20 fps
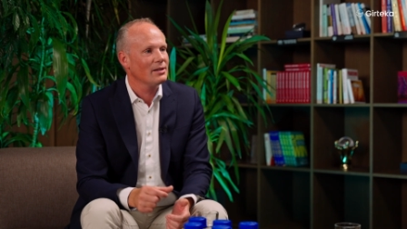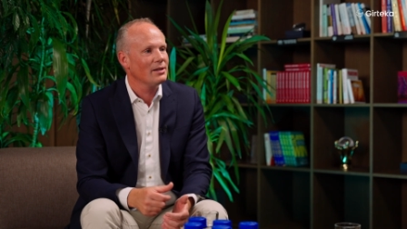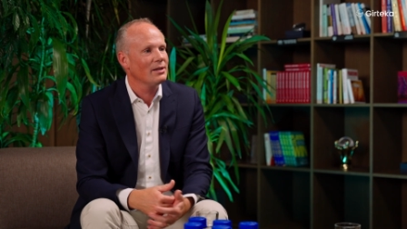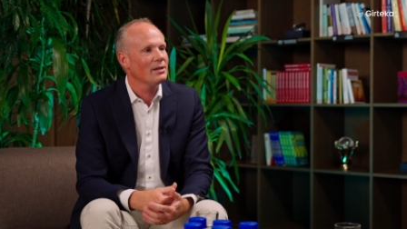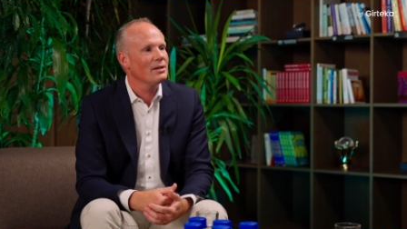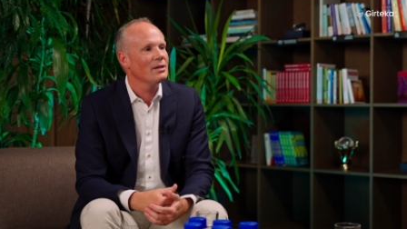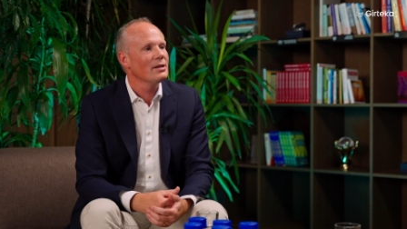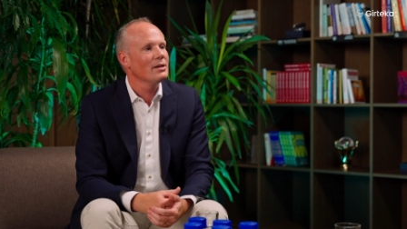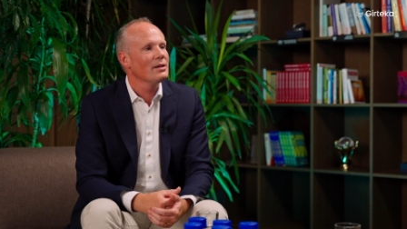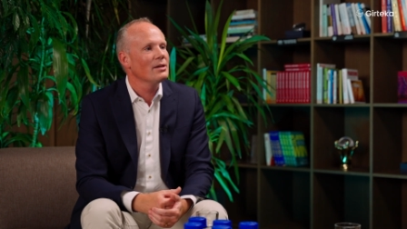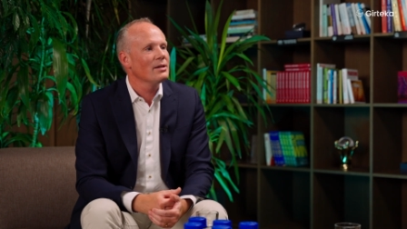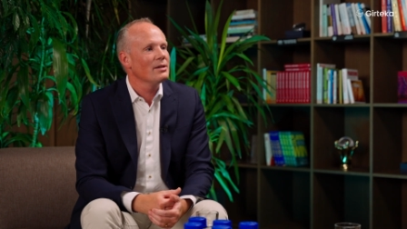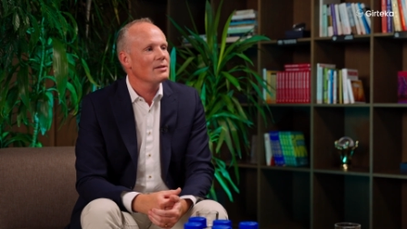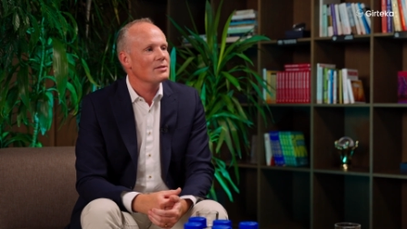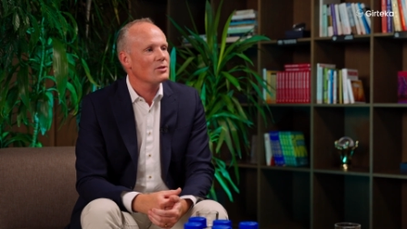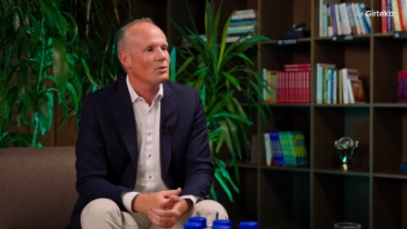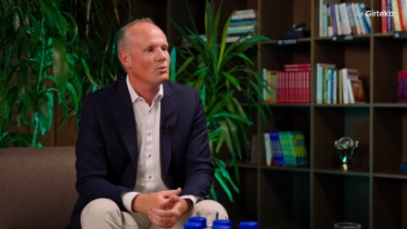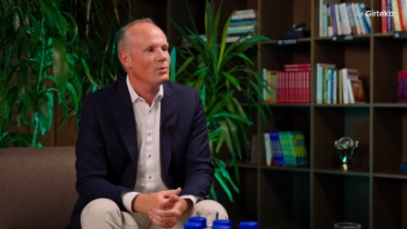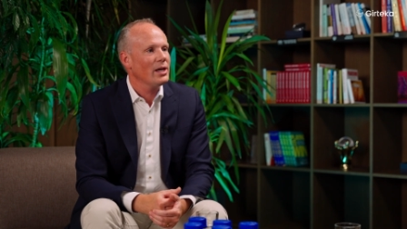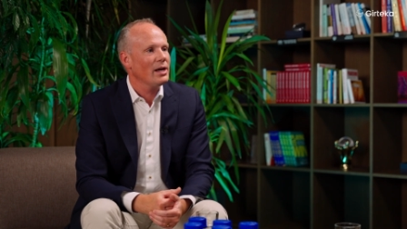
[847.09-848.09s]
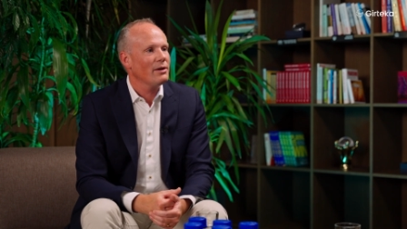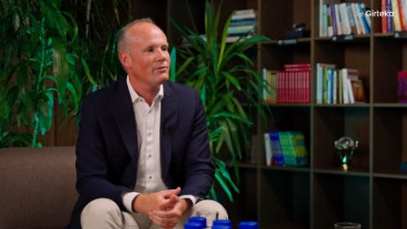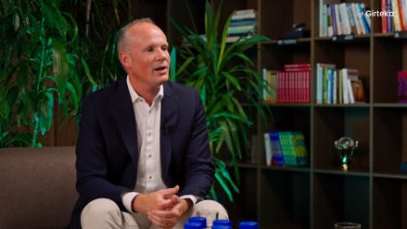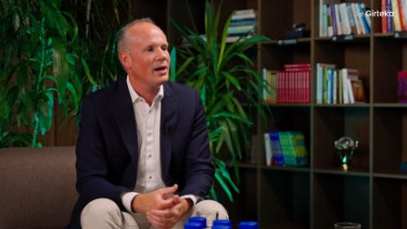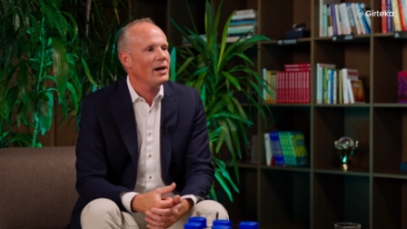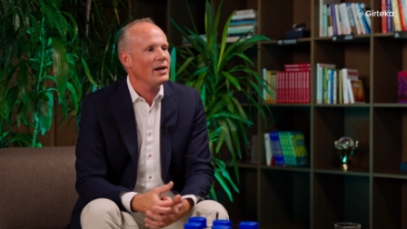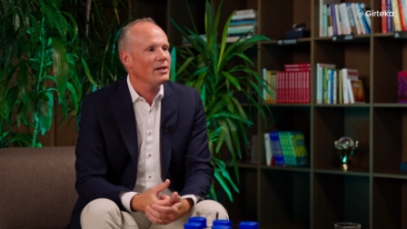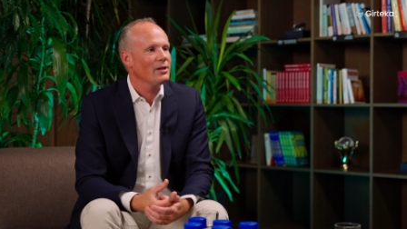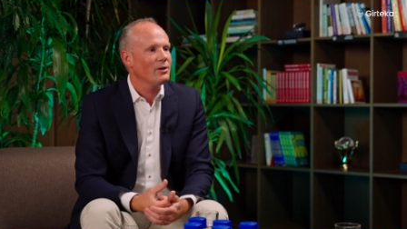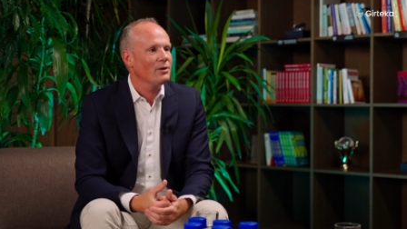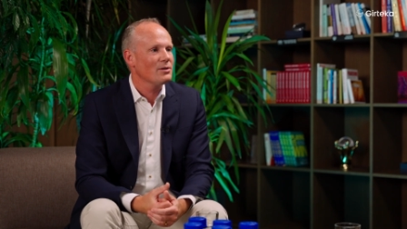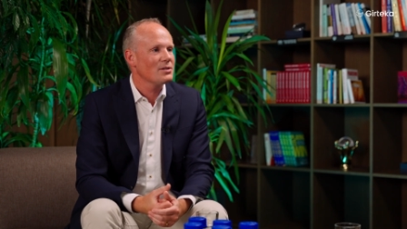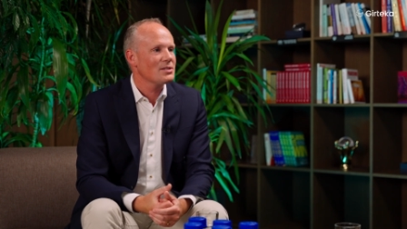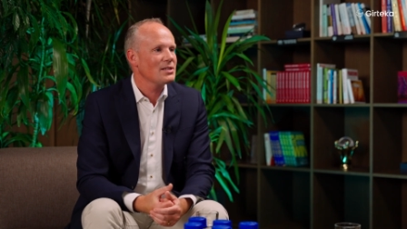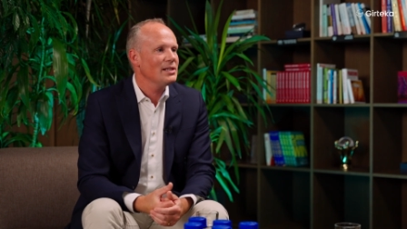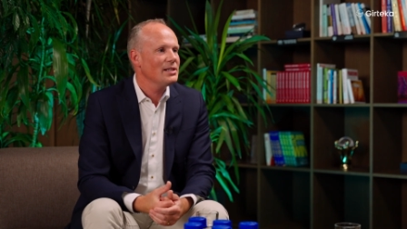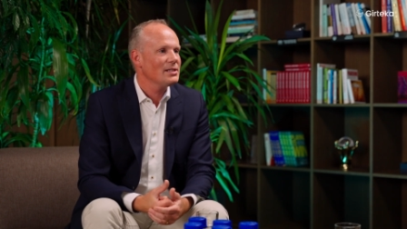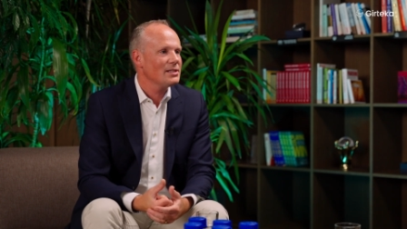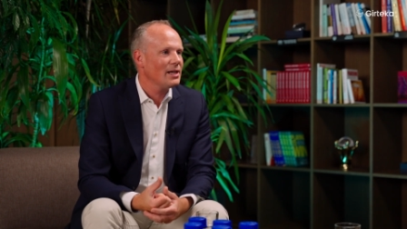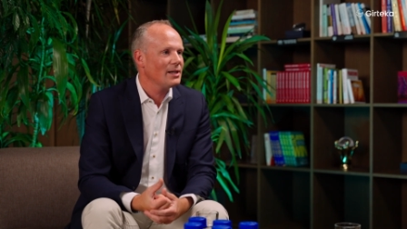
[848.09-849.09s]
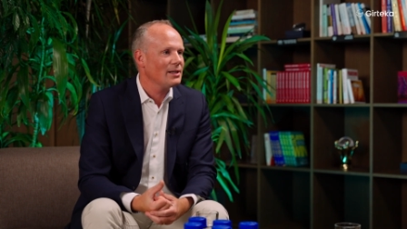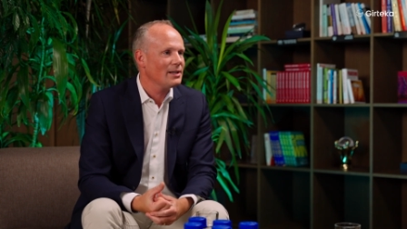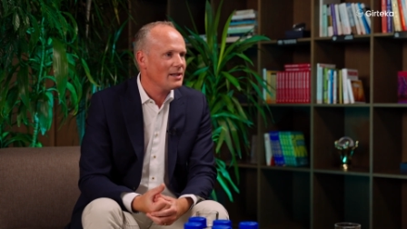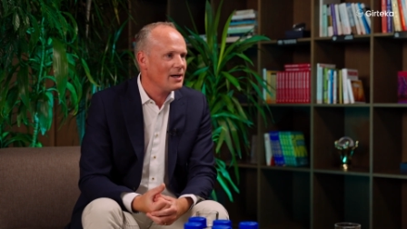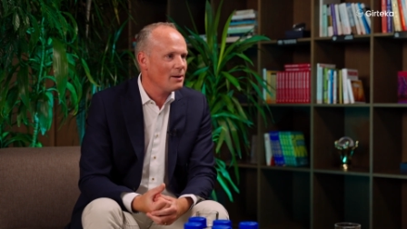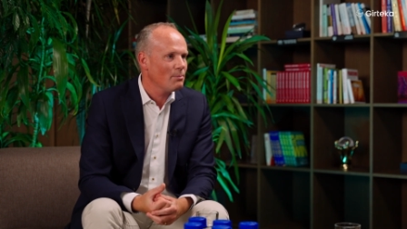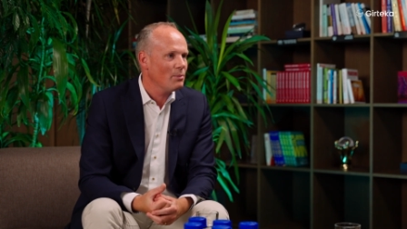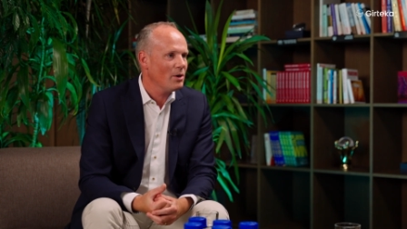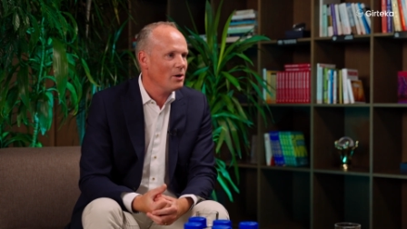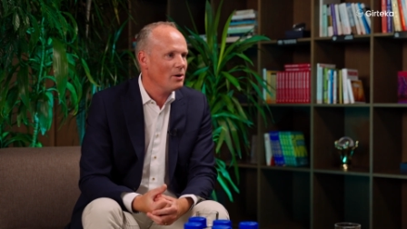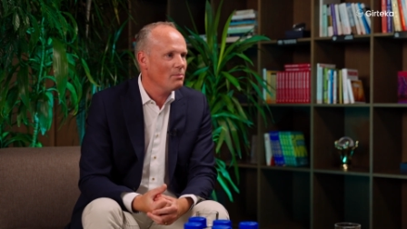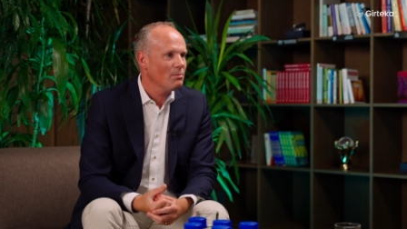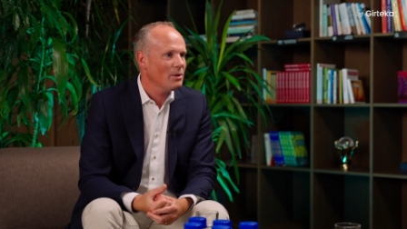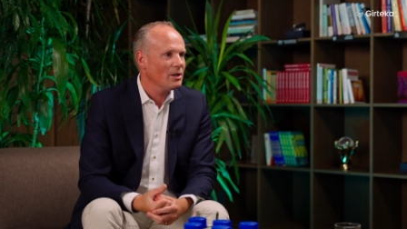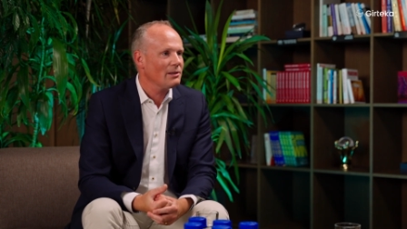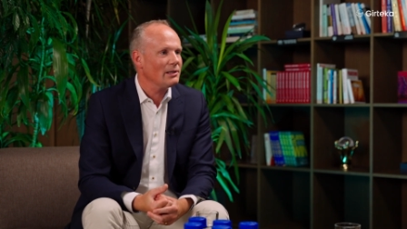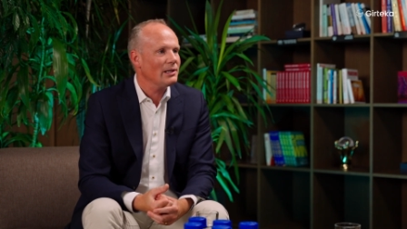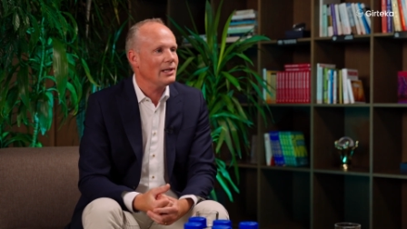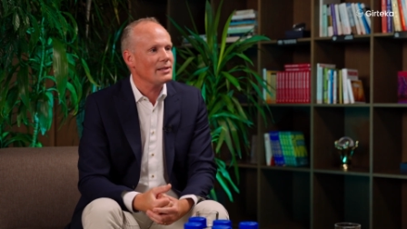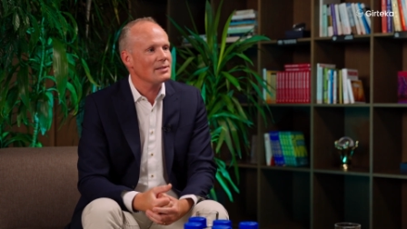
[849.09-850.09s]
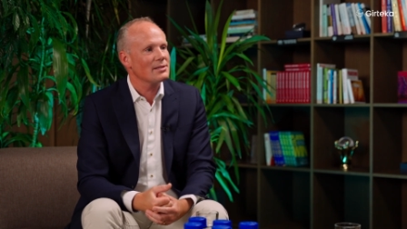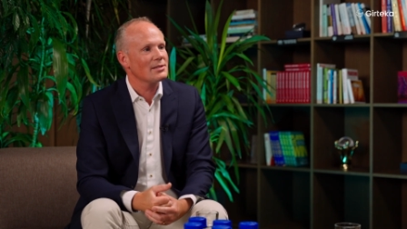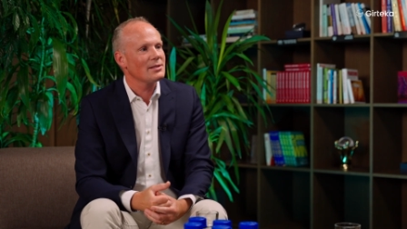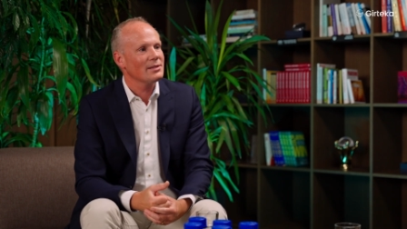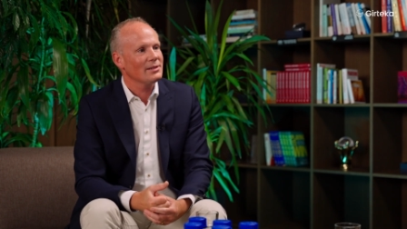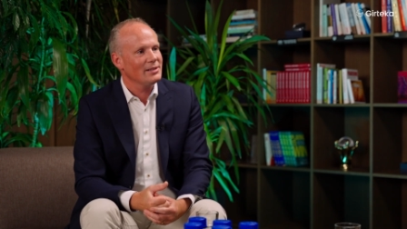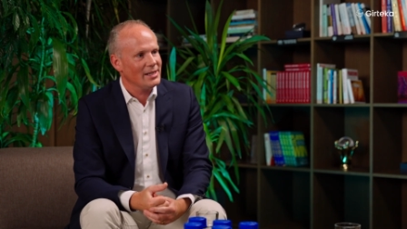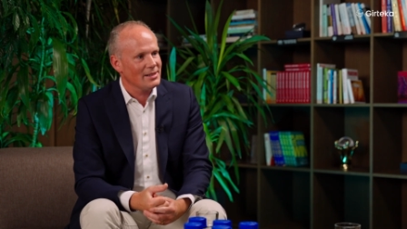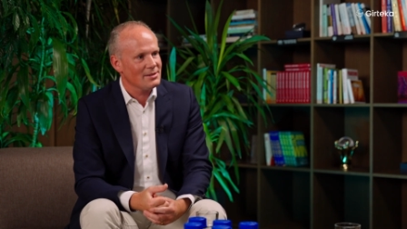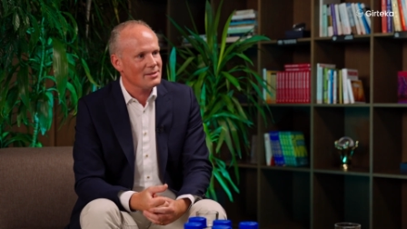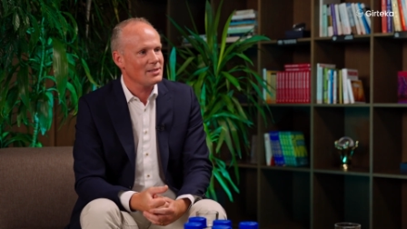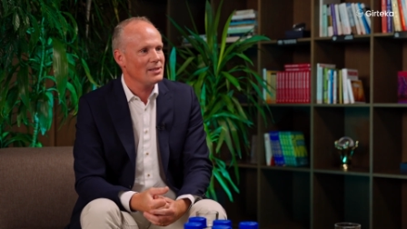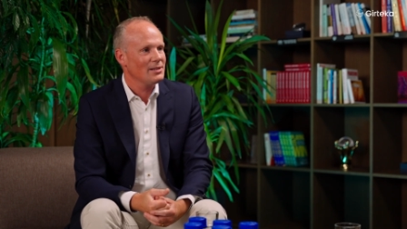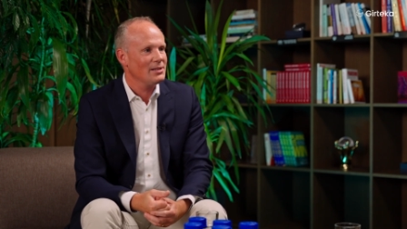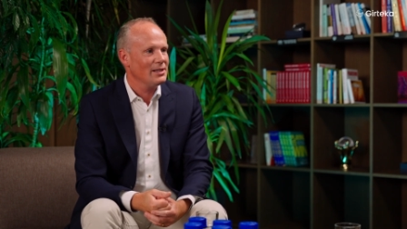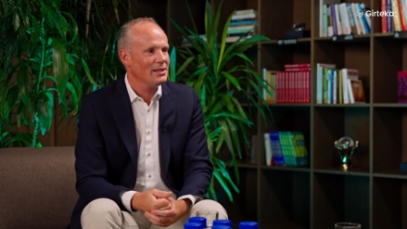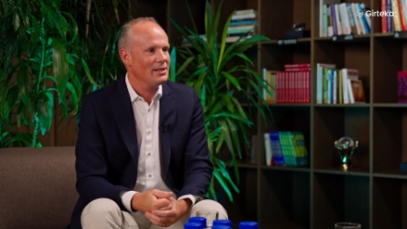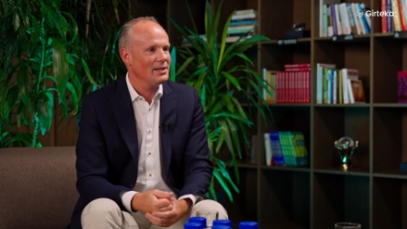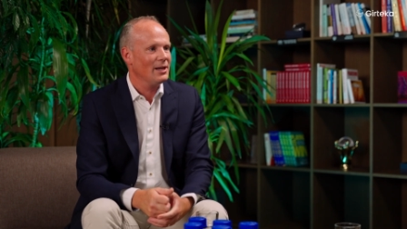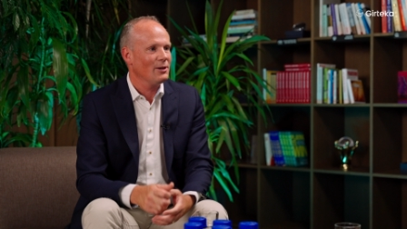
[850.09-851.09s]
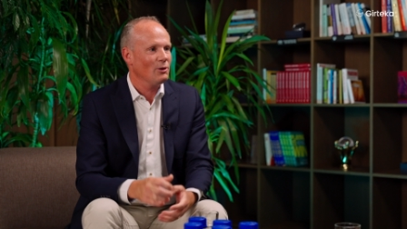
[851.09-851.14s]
Uh, so we have a higher cetane number but less density,